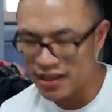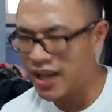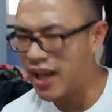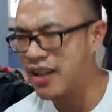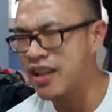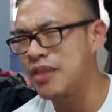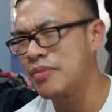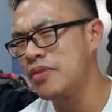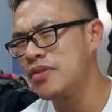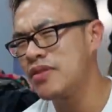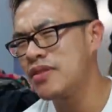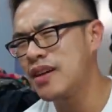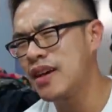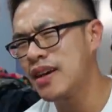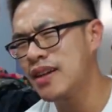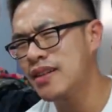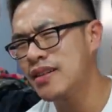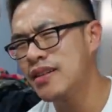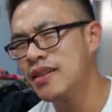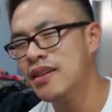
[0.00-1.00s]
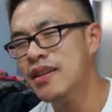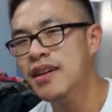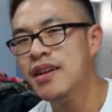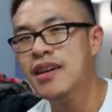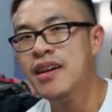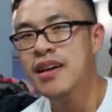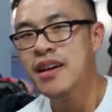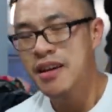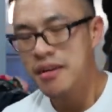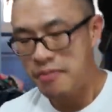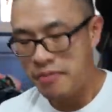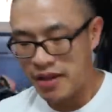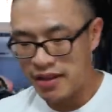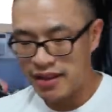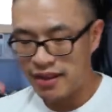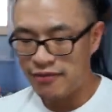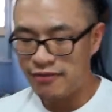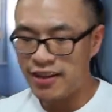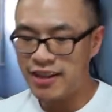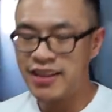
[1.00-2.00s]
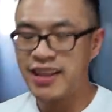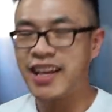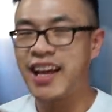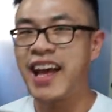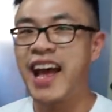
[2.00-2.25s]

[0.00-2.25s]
they had W size, But what they